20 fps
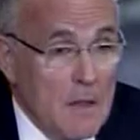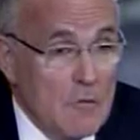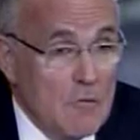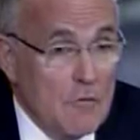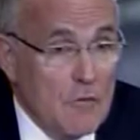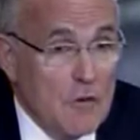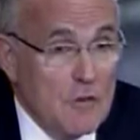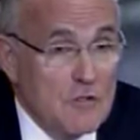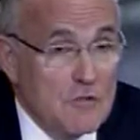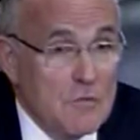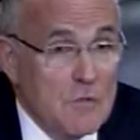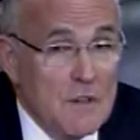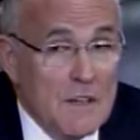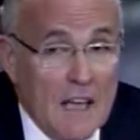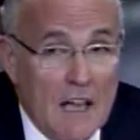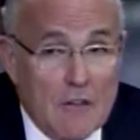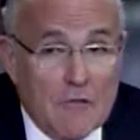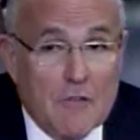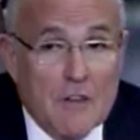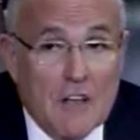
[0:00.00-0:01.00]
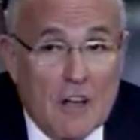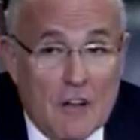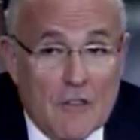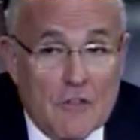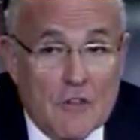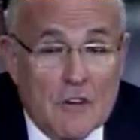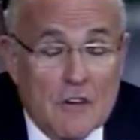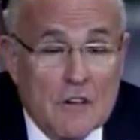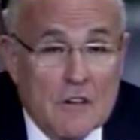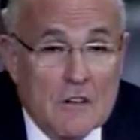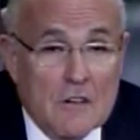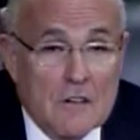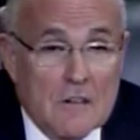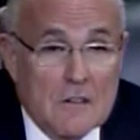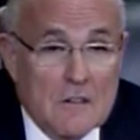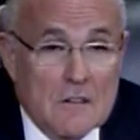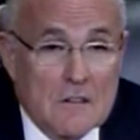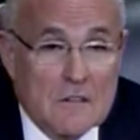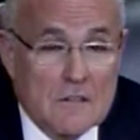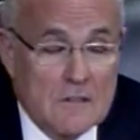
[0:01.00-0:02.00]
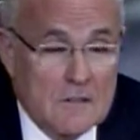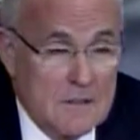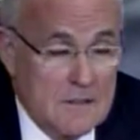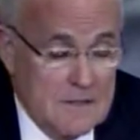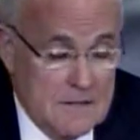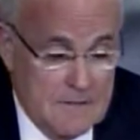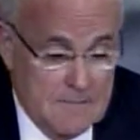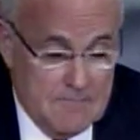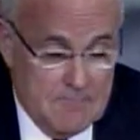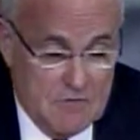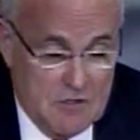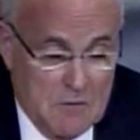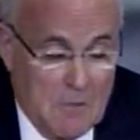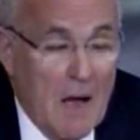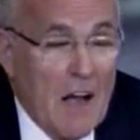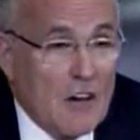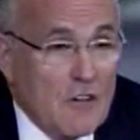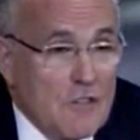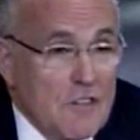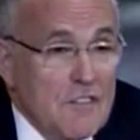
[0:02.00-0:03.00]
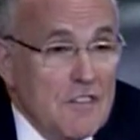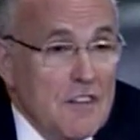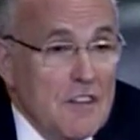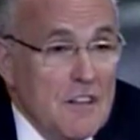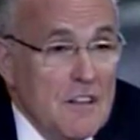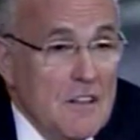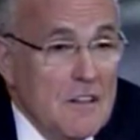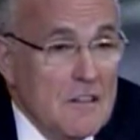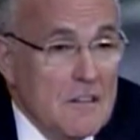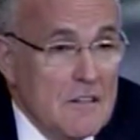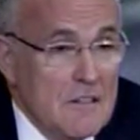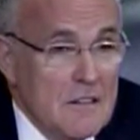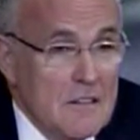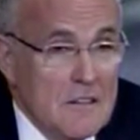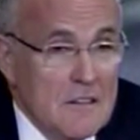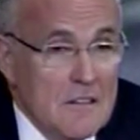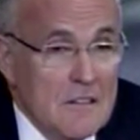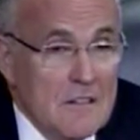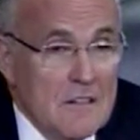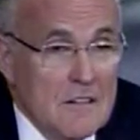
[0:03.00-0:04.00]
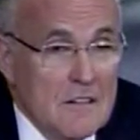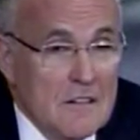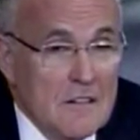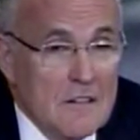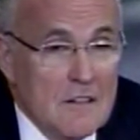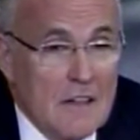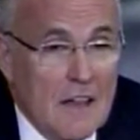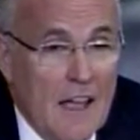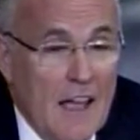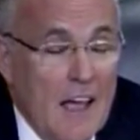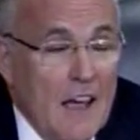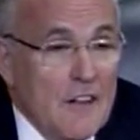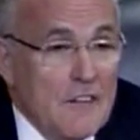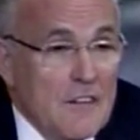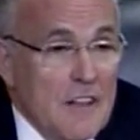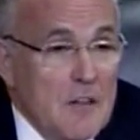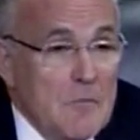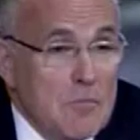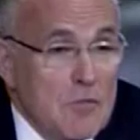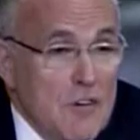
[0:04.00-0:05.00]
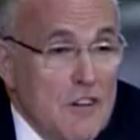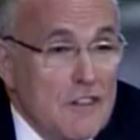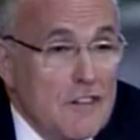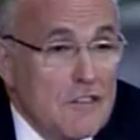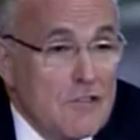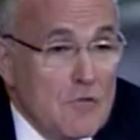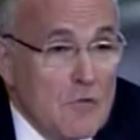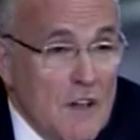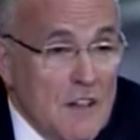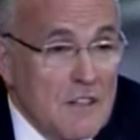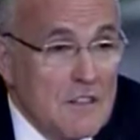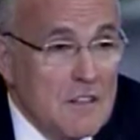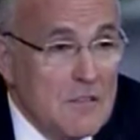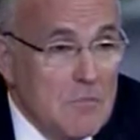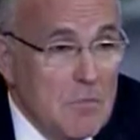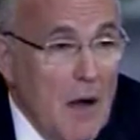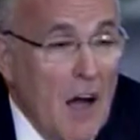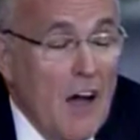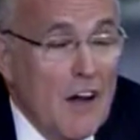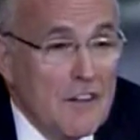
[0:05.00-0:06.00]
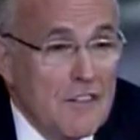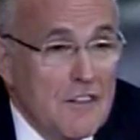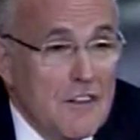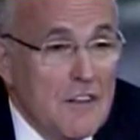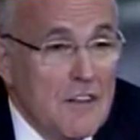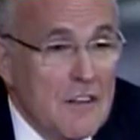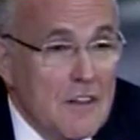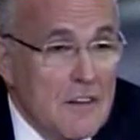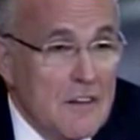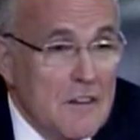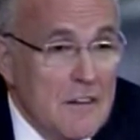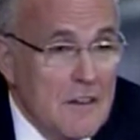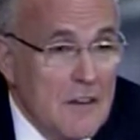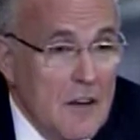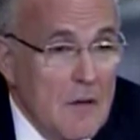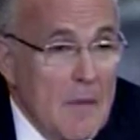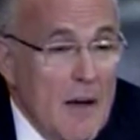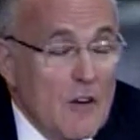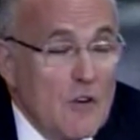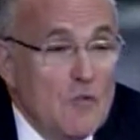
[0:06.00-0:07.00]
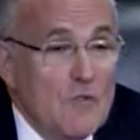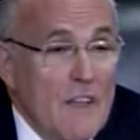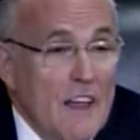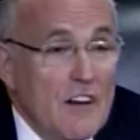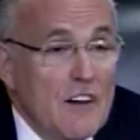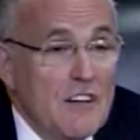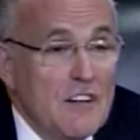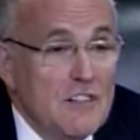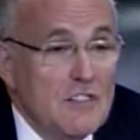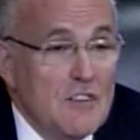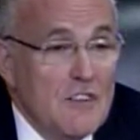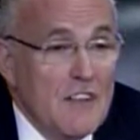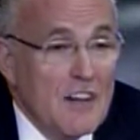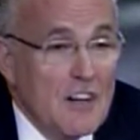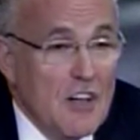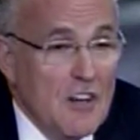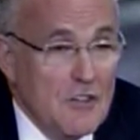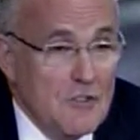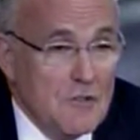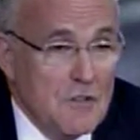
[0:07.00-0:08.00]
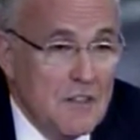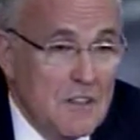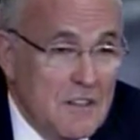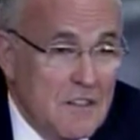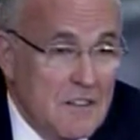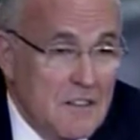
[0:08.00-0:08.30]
Virtually every other democracy has a pretty strict policy about who they let into their country.